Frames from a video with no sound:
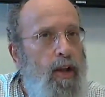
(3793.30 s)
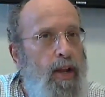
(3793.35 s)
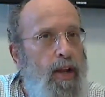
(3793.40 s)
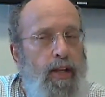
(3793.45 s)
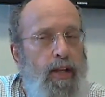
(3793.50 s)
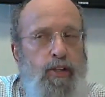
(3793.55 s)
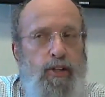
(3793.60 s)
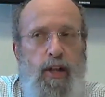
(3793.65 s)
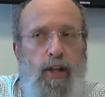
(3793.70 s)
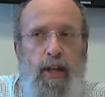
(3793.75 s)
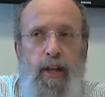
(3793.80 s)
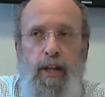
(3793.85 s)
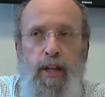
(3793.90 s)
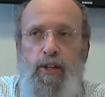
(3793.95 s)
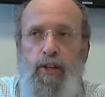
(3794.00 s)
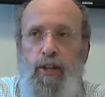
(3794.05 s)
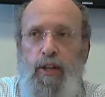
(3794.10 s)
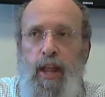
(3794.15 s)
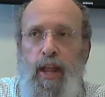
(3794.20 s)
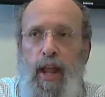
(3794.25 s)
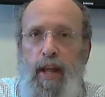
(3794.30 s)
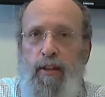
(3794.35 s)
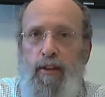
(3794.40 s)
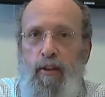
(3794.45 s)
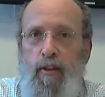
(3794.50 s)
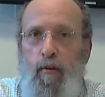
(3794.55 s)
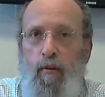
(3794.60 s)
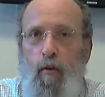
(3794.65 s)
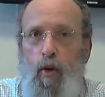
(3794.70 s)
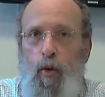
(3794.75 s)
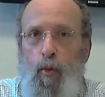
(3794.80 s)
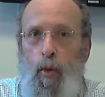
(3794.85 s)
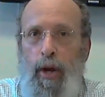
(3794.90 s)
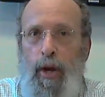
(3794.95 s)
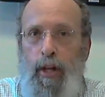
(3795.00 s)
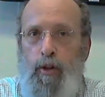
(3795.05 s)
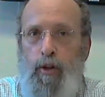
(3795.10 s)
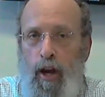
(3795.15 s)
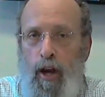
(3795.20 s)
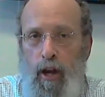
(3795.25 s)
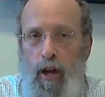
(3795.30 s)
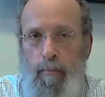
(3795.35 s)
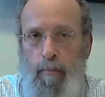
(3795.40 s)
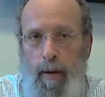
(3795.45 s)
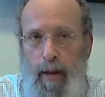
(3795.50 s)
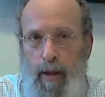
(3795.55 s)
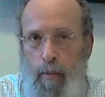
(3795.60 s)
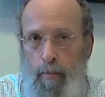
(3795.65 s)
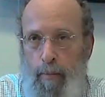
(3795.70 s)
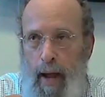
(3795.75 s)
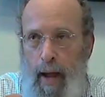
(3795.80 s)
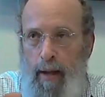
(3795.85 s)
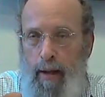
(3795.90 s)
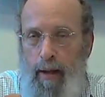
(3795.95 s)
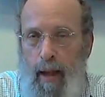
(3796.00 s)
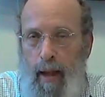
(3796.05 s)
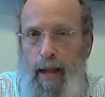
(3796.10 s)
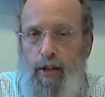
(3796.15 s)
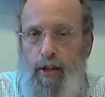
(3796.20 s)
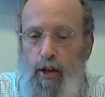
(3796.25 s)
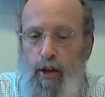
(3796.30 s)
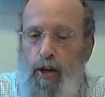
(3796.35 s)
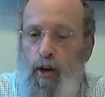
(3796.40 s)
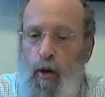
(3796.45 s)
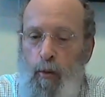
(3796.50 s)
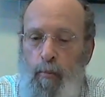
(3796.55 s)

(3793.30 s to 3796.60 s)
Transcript: It isn't that we're not talking about the biological